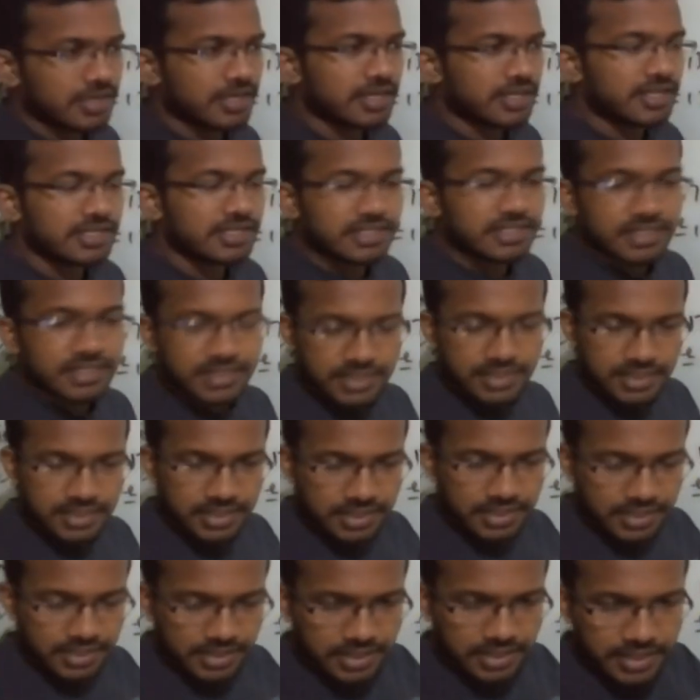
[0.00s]
energy is
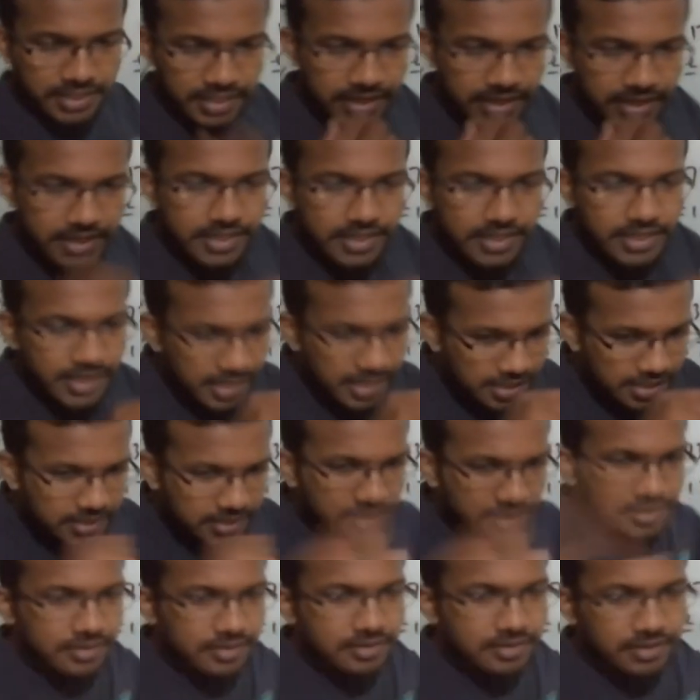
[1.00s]
created
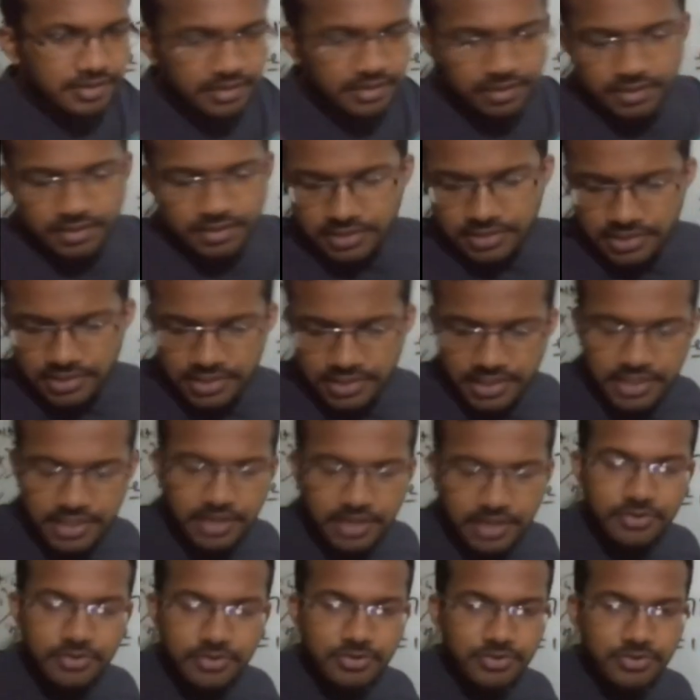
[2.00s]
and shipped
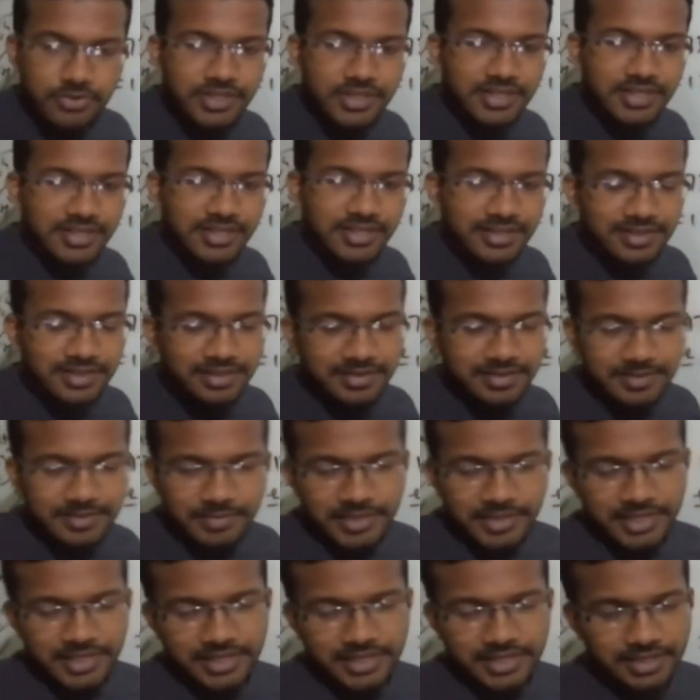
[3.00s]
out to the
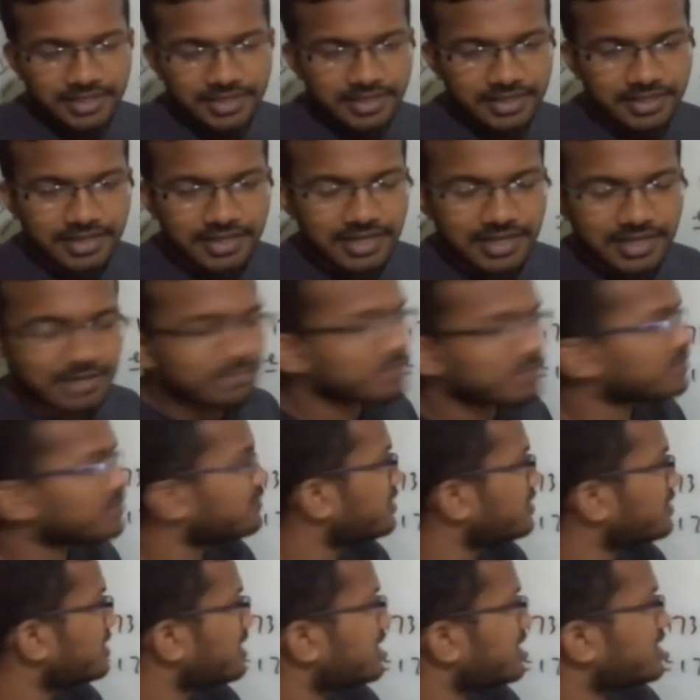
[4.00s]

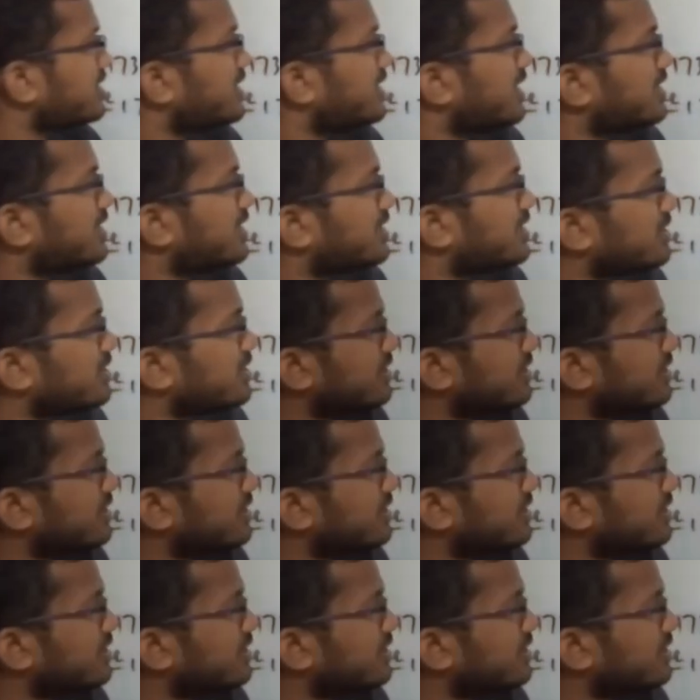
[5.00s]
atmosphere, and that